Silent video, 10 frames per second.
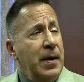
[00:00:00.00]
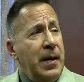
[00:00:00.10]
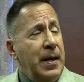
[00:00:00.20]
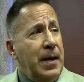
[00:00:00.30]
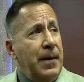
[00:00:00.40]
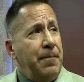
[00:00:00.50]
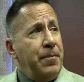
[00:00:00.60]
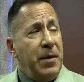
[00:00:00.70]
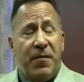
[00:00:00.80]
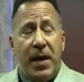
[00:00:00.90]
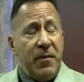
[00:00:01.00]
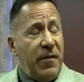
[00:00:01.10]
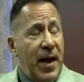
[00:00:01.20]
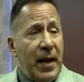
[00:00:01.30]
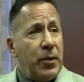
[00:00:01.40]
The pain
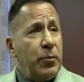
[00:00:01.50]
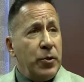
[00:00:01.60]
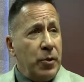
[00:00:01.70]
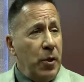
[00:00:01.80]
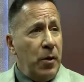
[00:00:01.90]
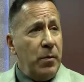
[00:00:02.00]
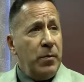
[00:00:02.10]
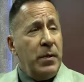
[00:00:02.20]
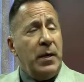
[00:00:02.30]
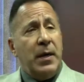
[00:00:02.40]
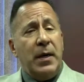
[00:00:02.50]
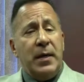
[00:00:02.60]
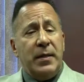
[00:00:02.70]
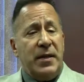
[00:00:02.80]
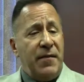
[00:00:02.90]
factor is low.
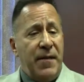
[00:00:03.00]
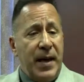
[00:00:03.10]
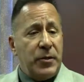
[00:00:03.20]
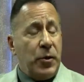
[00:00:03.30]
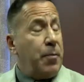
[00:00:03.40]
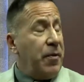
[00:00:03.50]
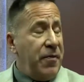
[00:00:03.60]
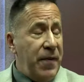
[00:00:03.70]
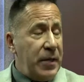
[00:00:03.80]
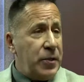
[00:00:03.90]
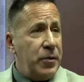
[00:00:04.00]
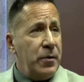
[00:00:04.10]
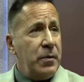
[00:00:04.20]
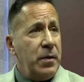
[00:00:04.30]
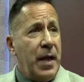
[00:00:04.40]
The effects are
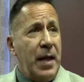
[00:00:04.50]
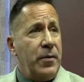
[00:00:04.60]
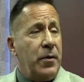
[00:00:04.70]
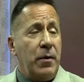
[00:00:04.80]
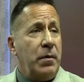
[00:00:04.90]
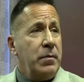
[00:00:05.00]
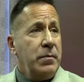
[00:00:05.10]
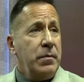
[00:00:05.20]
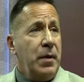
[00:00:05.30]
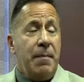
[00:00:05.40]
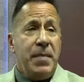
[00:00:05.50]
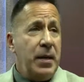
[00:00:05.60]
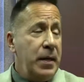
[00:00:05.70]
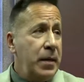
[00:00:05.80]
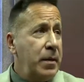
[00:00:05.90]
professional, and they're
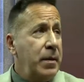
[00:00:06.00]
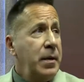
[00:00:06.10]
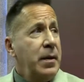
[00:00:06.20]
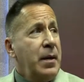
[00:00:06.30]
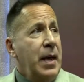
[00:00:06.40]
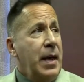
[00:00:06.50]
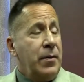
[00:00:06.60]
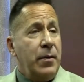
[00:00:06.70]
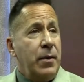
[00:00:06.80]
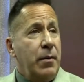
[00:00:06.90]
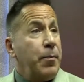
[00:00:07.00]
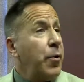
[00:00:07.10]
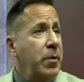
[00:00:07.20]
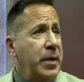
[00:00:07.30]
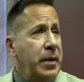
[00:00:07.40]
immediate, and they're
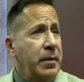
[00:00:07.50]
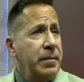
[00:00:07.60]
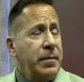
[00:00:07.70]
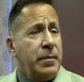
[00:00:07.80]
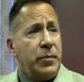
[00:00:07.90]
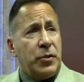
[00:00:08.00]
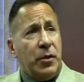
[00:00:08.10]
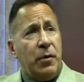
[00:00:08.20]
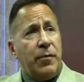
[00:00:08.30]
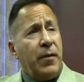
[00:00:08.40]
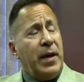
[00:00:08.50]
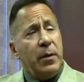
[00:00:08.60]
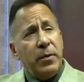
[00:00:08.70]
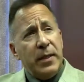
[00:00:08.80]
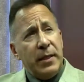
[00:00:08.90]
permanent. So for
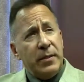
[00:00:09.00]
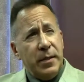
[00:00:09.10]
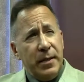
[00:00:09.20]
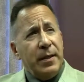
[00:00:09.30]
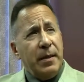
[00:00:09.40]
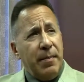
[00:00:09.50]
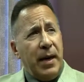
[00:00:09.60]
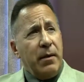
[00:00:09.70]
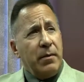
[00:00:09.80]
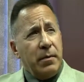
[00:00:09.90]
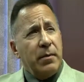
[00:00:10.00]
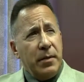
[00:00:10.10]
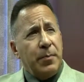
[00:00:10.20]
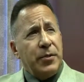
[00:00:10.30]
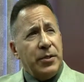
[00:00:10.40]
anyone that's thinking about
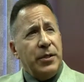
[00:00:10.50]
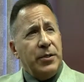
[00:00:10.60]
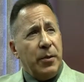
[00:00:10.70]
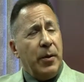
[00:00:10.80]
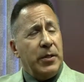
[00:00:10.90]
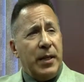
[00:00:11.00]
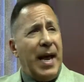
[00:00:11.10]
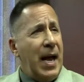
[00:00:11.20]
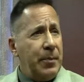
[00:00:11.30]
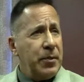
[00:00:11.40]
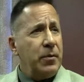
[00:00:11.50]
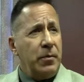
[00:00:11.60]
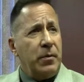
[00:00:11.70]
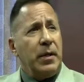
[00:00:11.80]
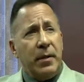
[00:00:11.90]
the procedure, I would say
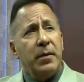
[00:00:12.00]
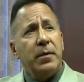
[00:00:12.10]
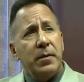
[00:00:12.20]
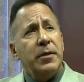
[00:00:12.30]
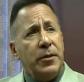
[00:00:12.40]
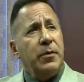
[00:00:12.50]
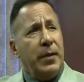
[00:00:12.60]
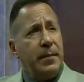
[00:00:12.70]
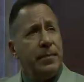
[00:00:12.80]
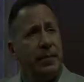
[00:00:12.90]
absolutely to do it.